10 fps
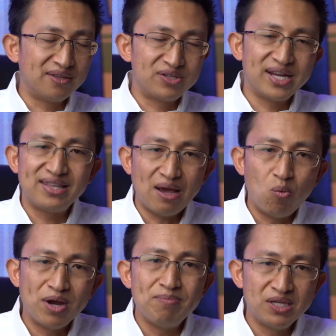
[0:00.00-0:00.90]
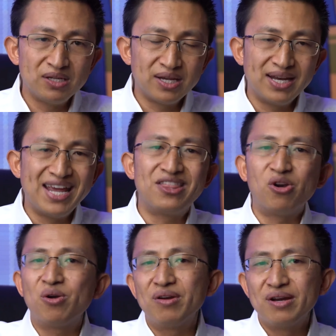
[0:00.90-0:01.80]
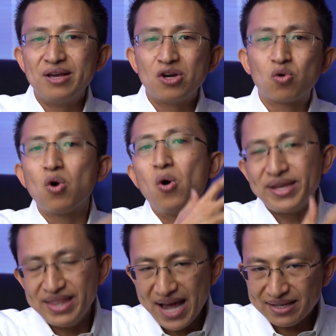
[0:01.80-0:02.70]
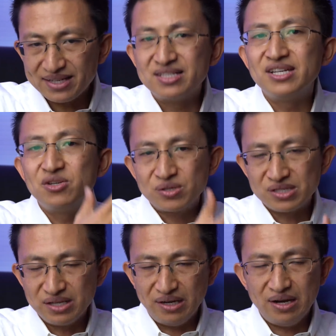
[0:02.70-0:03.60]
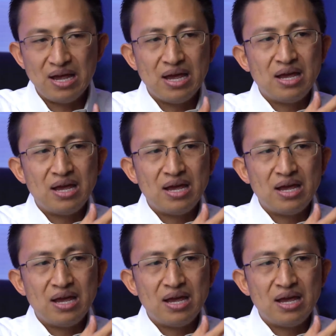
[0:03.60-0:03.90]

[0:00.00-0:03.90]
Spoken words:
They're taking that $1 million and they're growing that continuously.